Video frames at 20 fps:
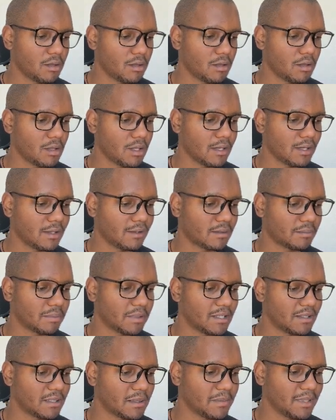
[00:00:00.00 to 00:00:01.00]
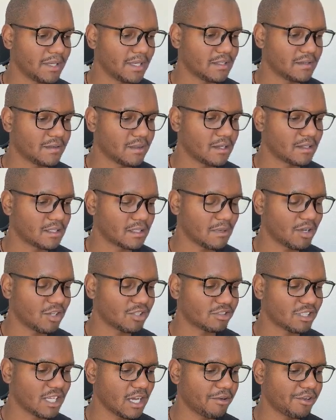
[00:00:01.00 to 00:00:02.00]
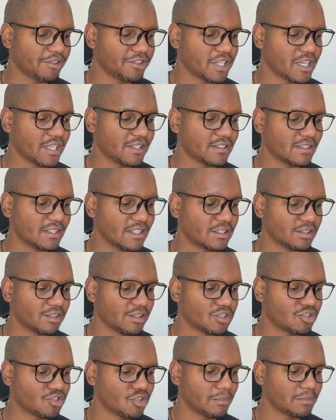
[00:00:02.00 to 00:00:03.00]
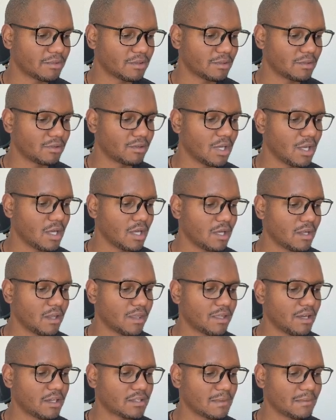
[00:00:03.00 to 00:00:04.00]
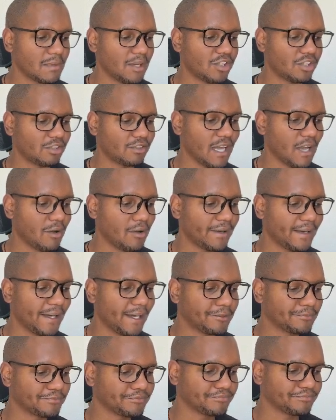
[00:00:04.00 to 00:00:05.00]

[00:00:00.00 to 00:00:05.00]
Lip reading: and the speed limit is 30 miles an hour, as you can see. So it's dropped to 30 miles an hour now.